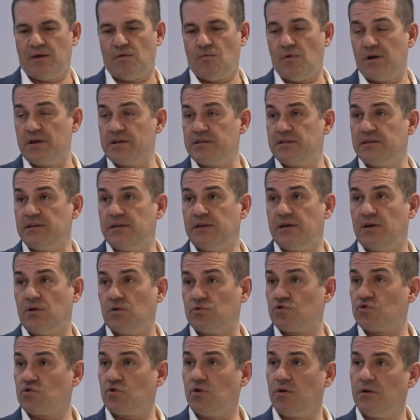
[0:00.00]
quality
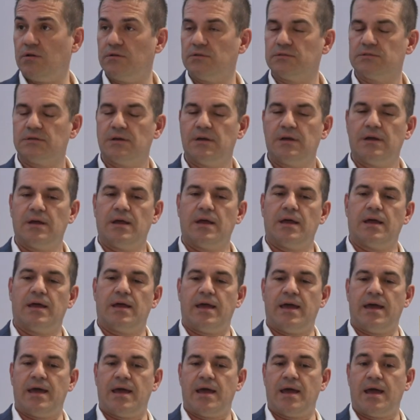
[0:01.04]
controls,
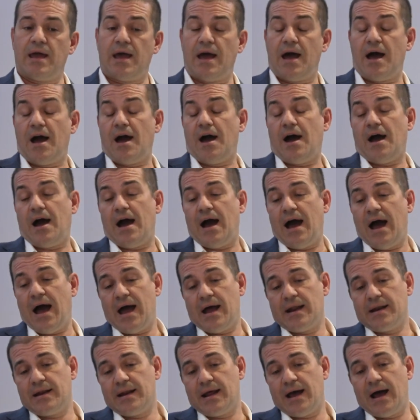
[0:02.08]

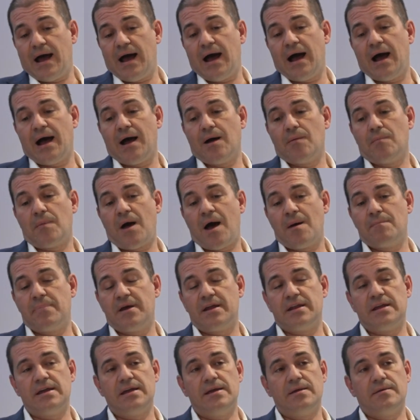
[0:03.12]
and a
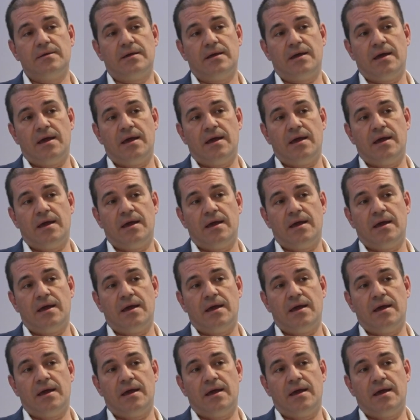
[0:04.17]
very